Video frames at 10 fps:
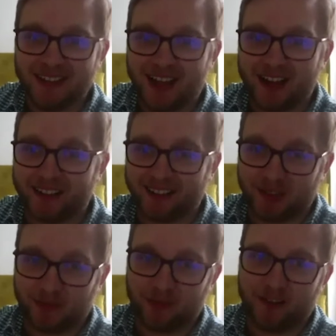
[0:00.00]
I think
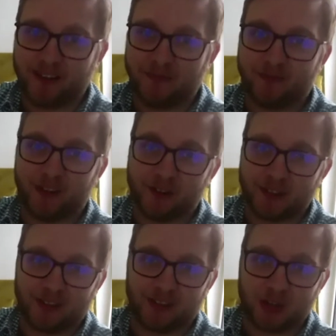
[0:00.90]
it's very
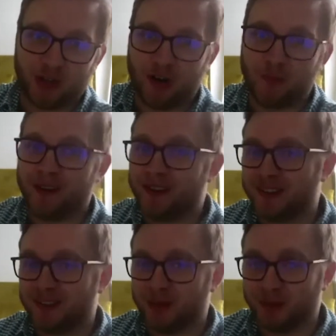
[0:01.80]
focused at the sharp end in
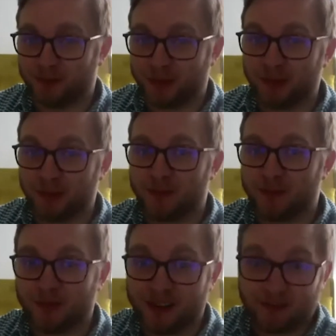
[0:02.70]
terms of recruitment,
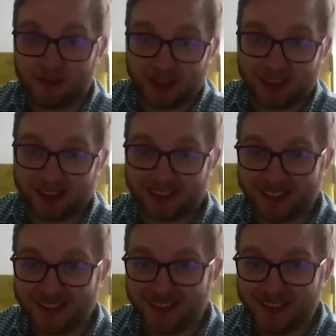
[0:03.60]
right? Which is
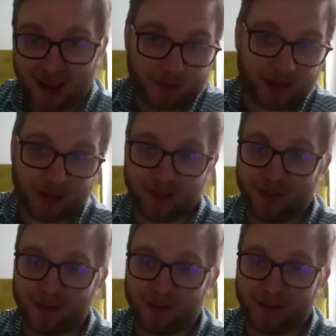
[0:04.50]
absolutely
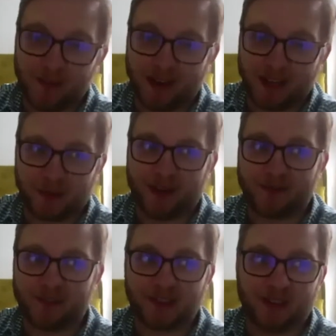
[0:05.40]
from a low base where we have
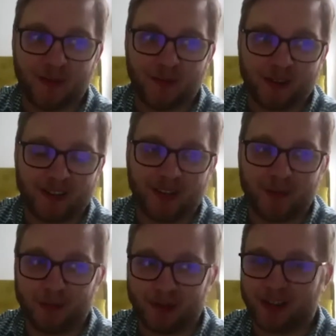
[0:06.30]
to start. But I think the
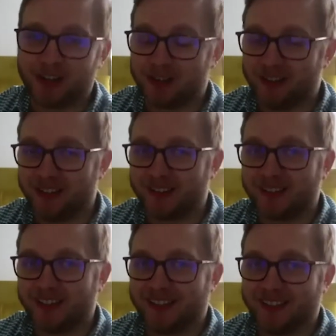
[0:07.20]
progression
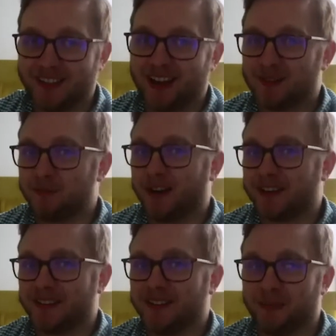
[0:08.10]
is the next
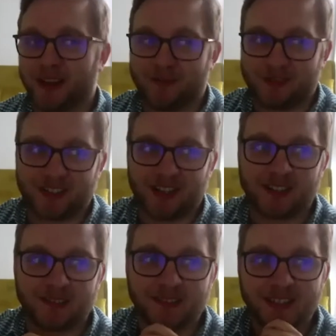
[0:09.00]
bastion that we have to
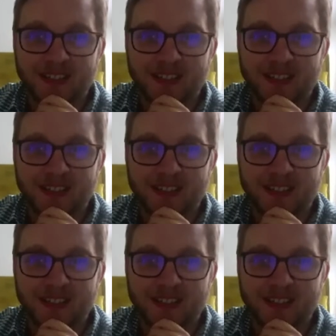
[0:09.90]
tackle,